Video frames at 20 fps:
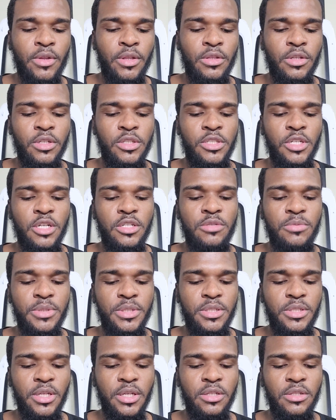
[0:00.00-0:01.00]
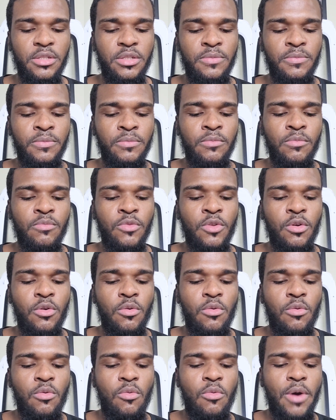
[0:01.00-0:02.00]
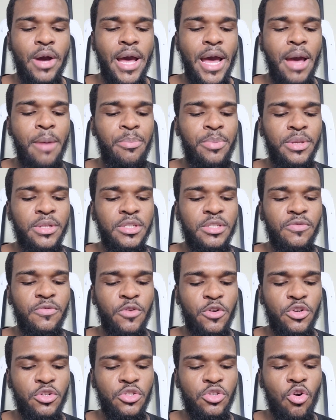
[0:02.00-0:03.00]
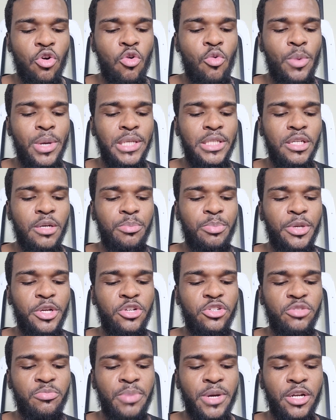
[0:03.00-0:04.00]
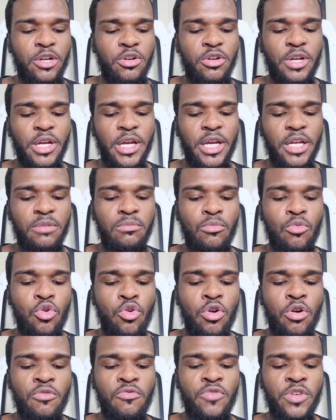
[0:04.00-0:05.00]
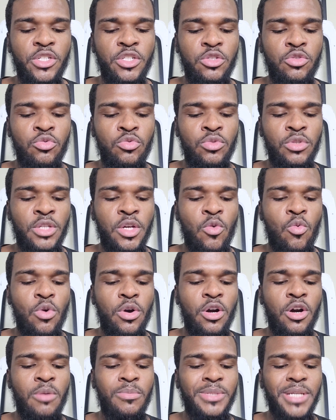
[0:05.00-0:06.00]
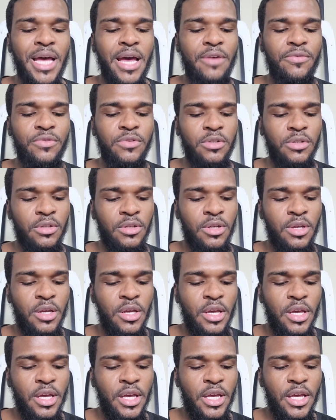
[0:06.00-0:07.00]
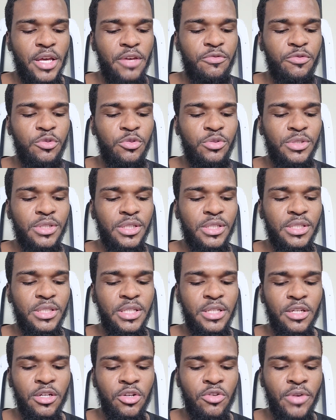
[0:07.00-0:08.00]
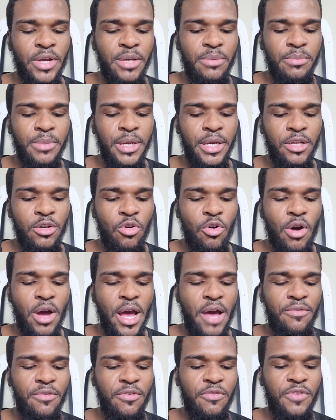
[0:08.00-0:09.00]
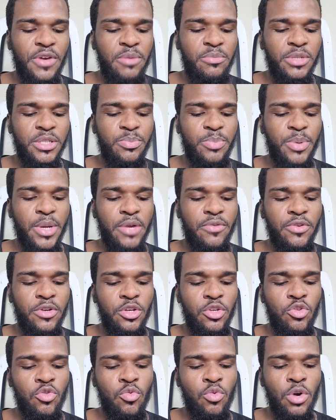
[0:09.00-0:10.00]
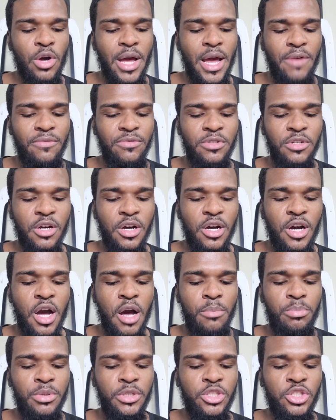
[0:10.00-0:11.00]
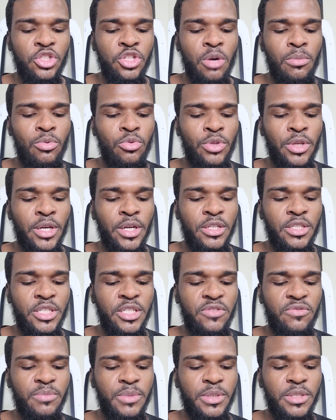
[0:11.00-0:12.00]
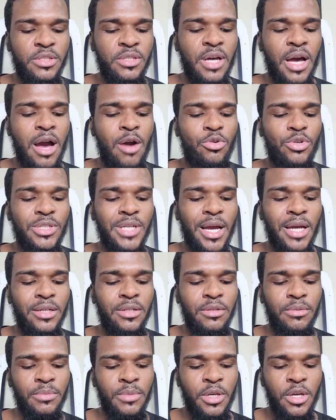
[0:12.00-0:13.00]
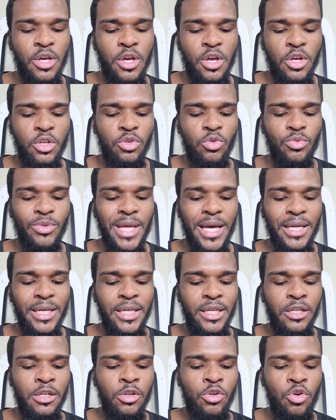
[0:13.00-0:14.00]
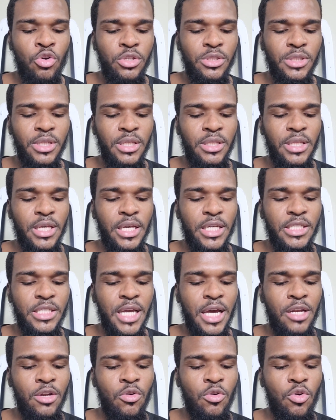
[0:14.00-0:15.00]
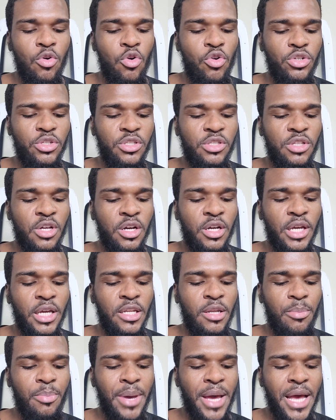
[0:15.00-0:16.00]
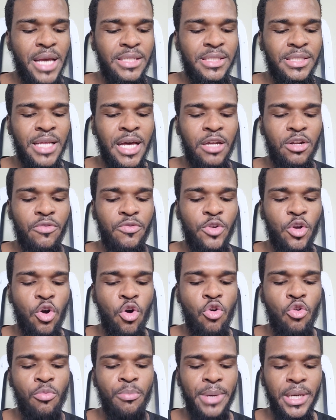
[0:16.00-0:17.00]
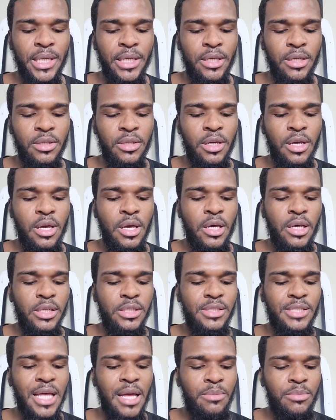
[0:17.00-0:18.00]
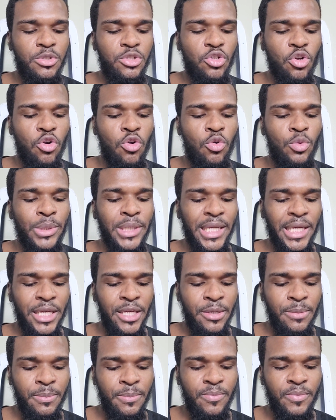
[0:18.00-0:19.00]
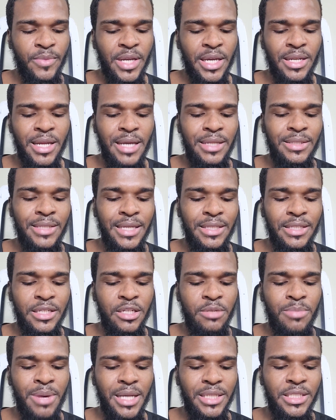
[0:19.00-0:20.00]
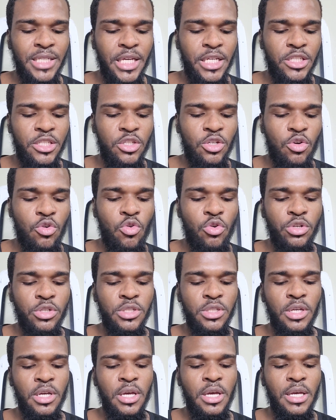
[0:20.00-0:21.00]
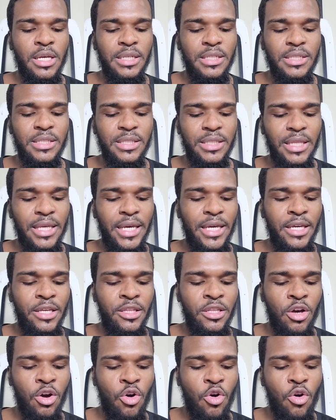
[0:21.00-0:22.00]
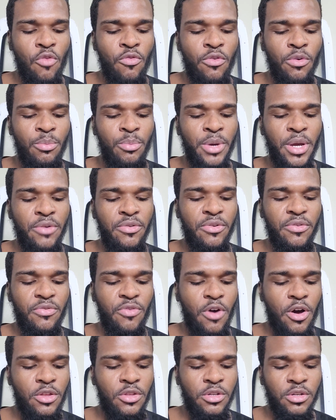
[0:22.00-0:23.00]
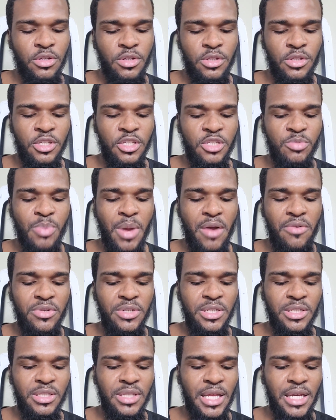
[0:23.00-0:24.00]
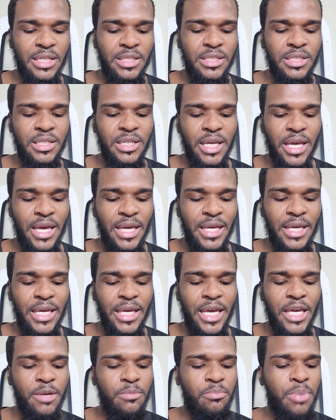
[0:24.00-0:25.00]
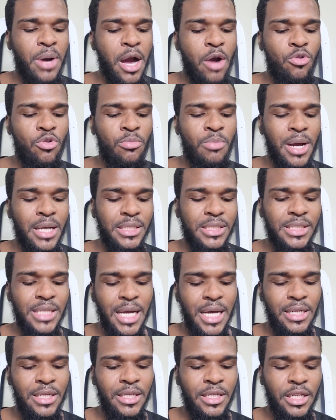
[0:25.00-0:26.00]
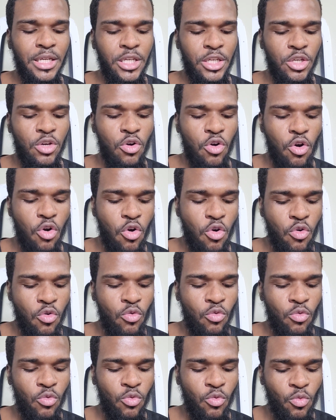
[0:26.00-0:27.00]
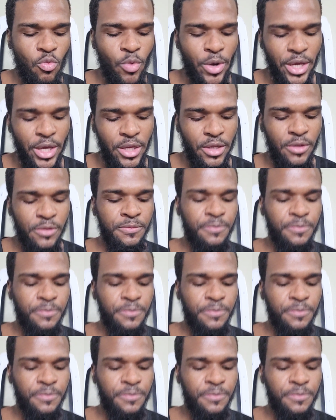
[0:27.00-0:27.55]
The judgment states, what happens first always appears better and more original than what comes after. If you succeed a great man or have a famous parent, you will have to accomplish double their achievements to outshine them. Do not get lost in their shadow or stuck in a past not of your own making. Establish your own name and identity by changing course. Slay the overbearing father, disparage his legacy, and gain power by shining in your own way.